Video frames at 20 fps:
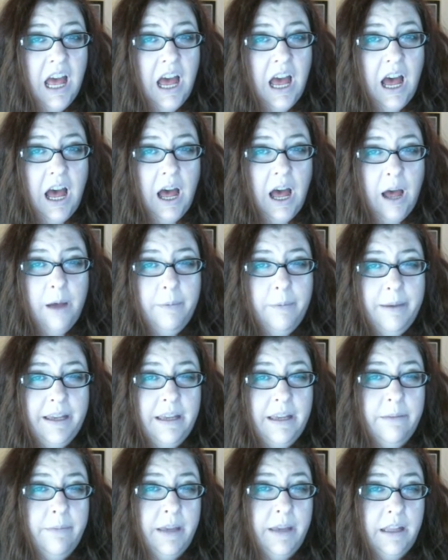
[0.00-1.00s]
Um, it
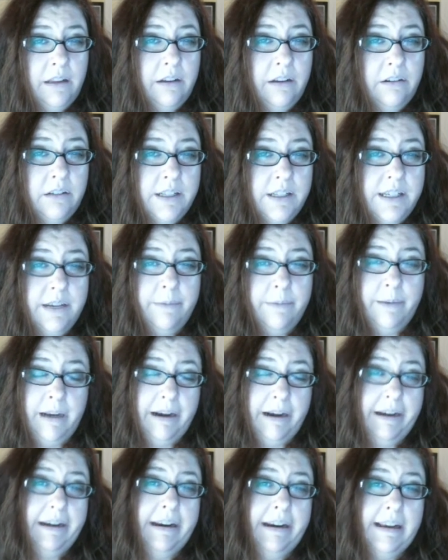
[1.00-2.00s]
can be a little
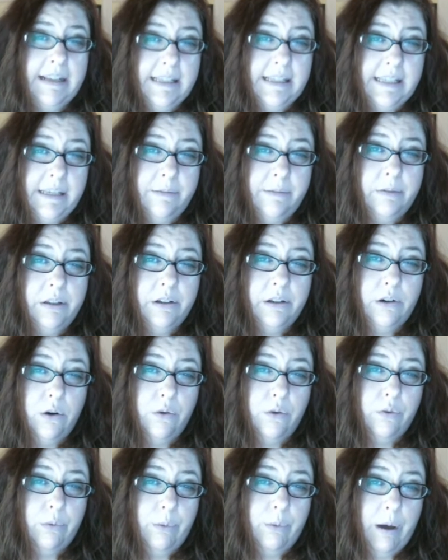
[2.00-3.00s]
intimidating and can seem a little
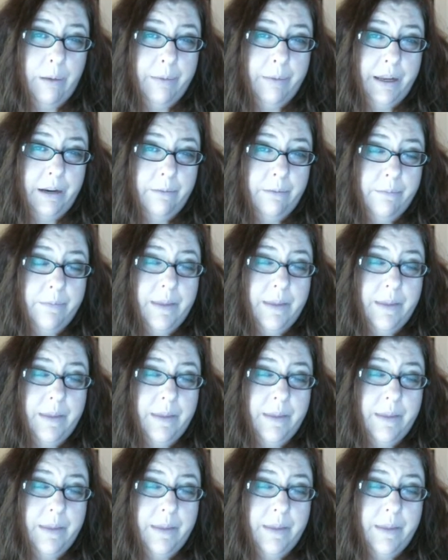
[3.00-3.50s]
overwhelming.